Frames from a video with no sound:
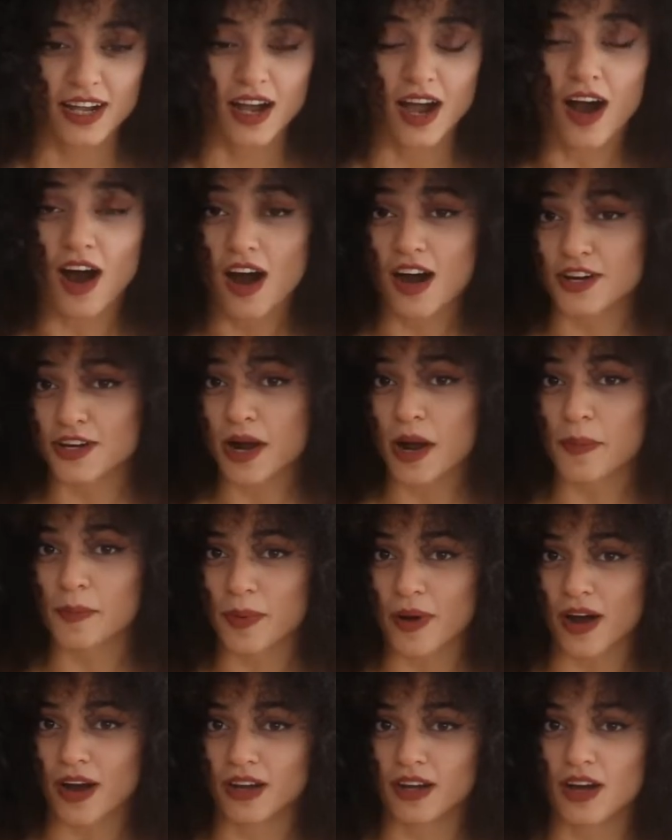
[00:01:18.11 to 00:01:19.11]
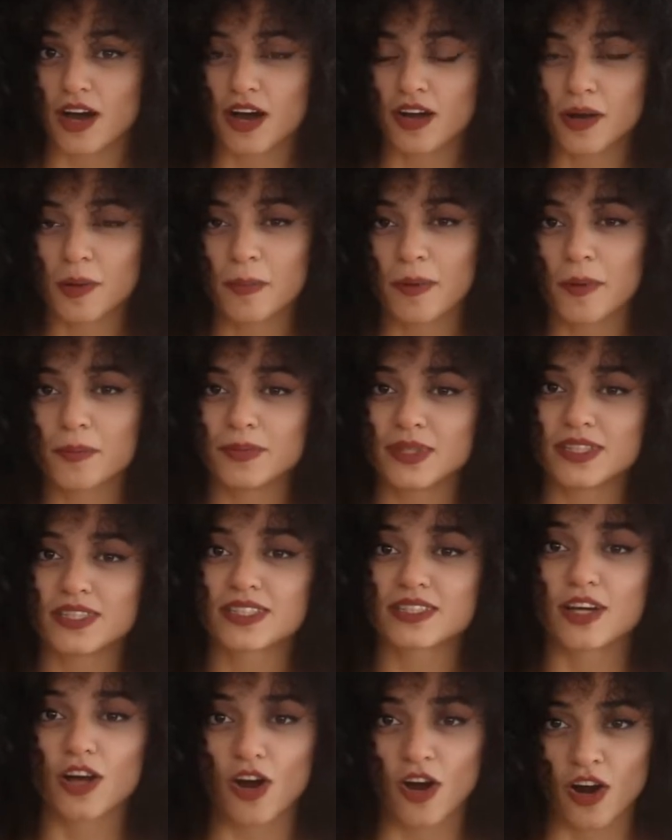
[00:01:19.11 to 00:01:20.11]
Araba. Araba means
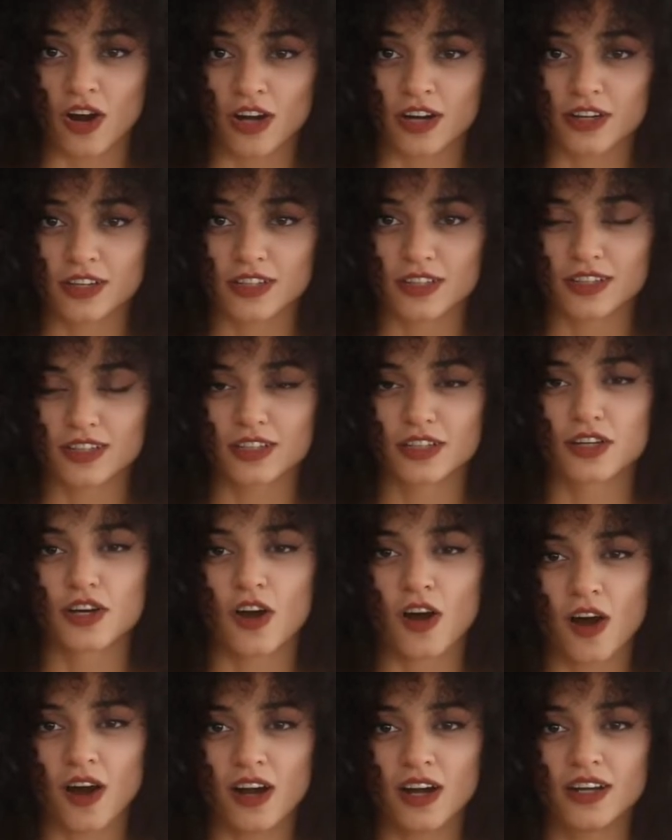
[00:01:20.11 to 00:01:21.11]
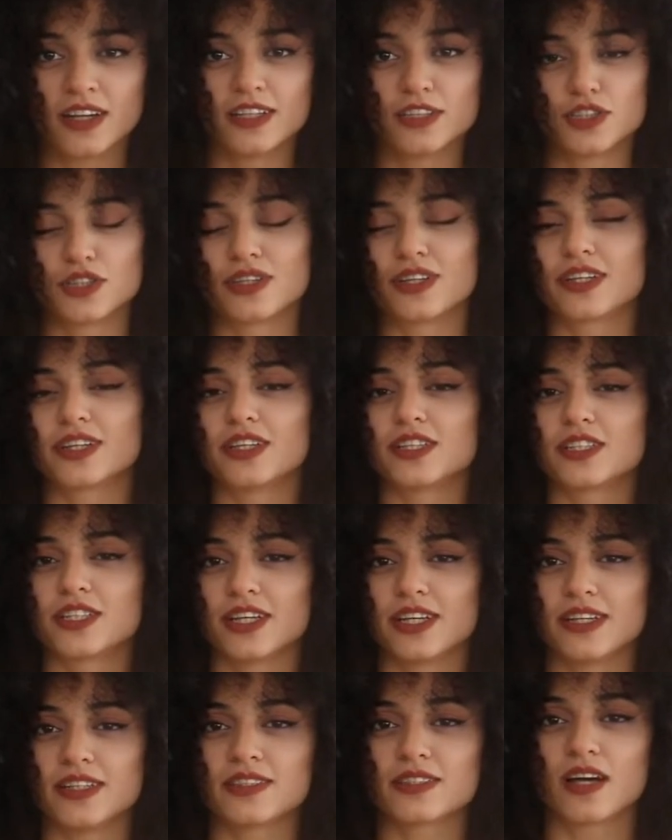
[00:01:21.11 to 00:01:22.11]
car. Car in Turkish
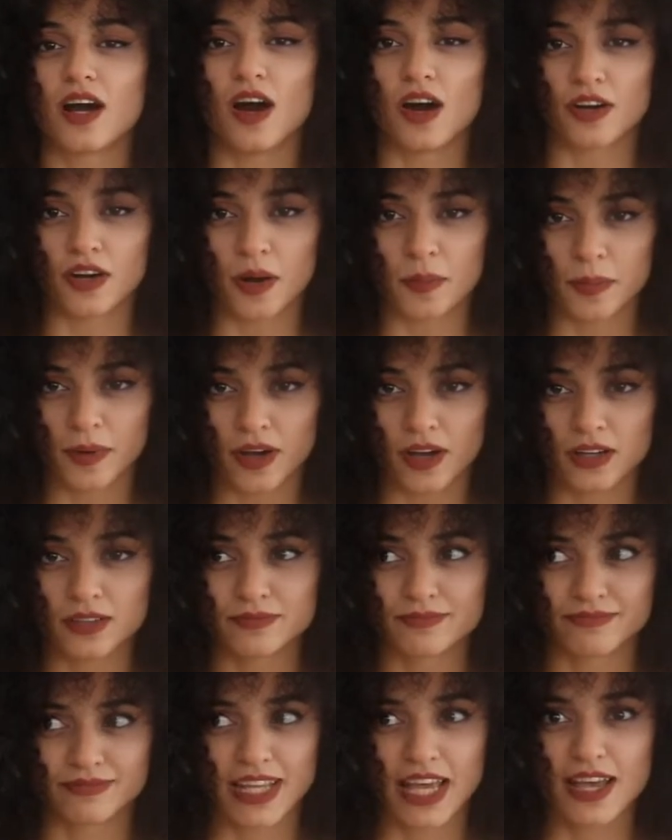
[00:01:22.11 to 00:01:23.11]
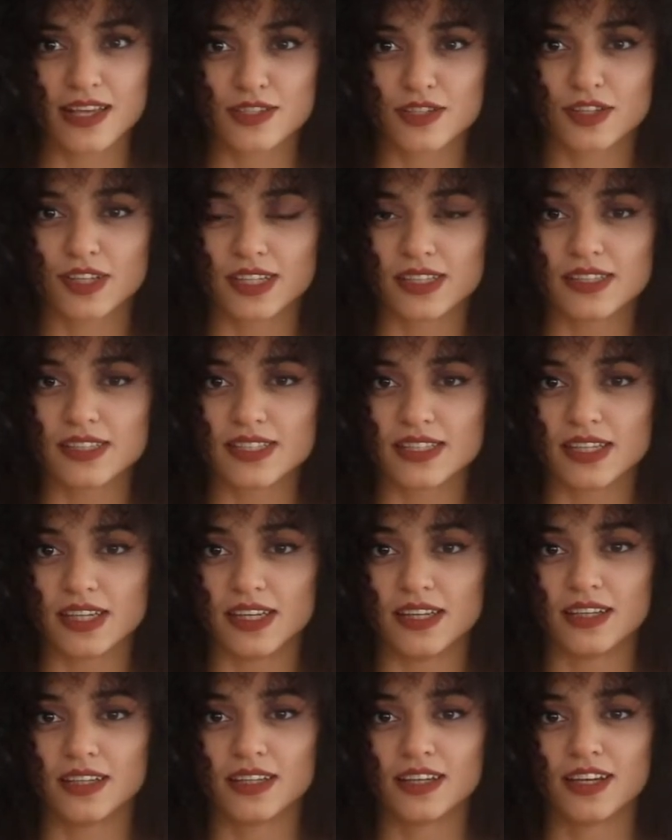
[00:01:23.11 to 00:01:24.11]
is araba. As you can
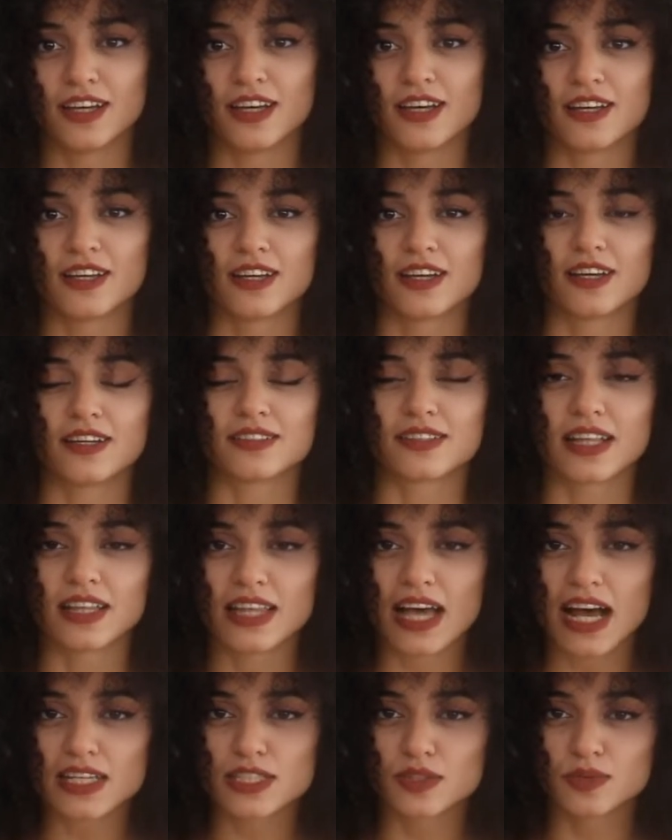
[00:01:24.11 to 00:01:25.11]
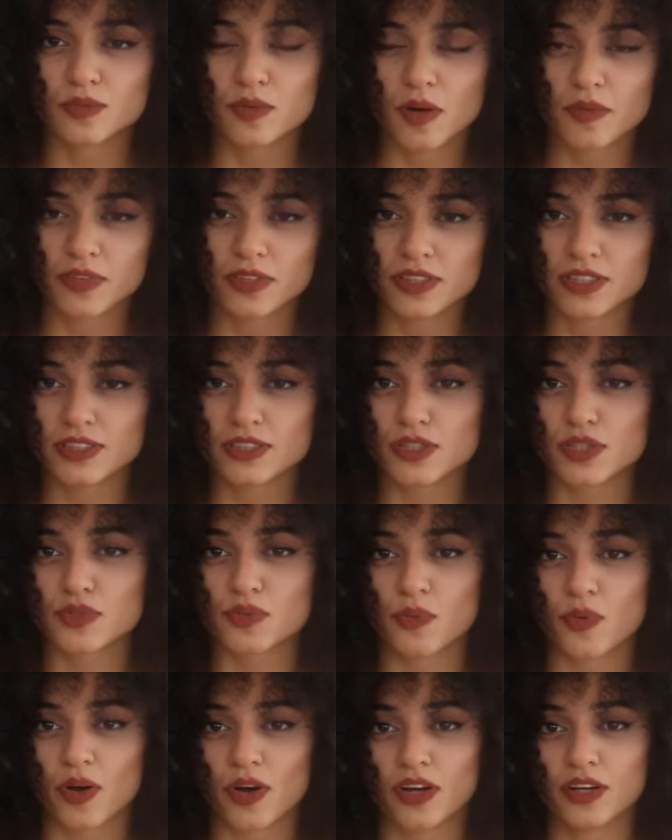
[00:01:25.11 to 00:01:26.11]
see, the last vowel in this
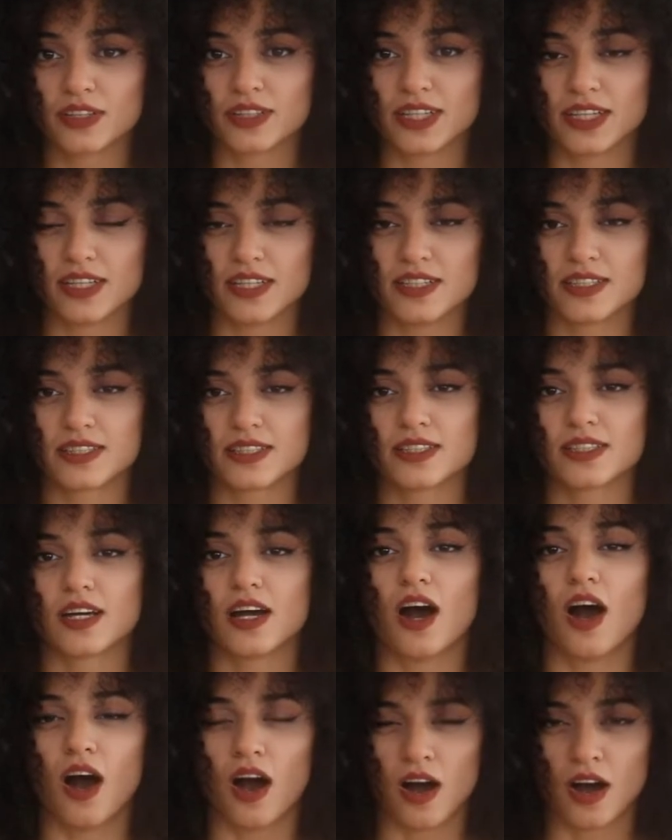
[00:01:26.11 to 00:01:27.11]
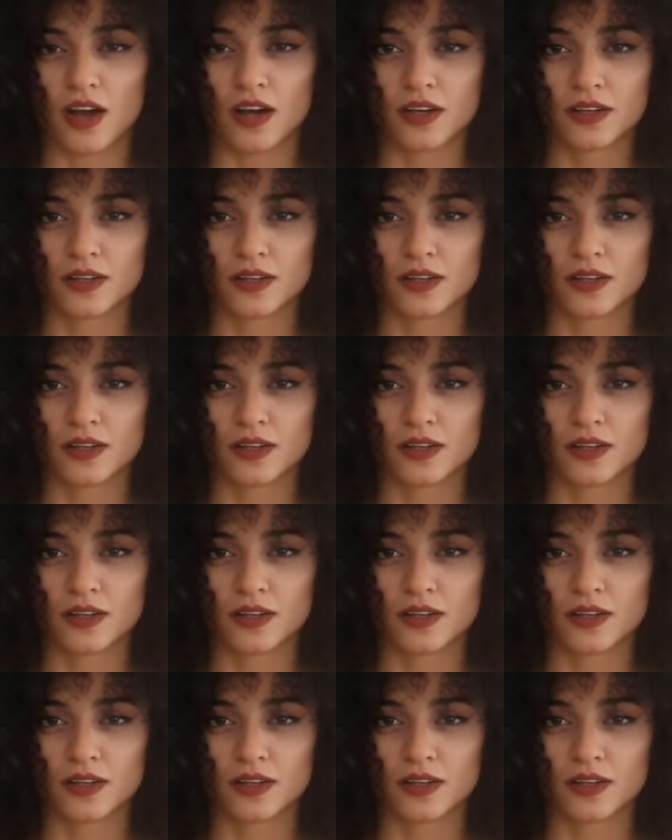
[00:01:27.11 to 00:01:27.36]
word is a.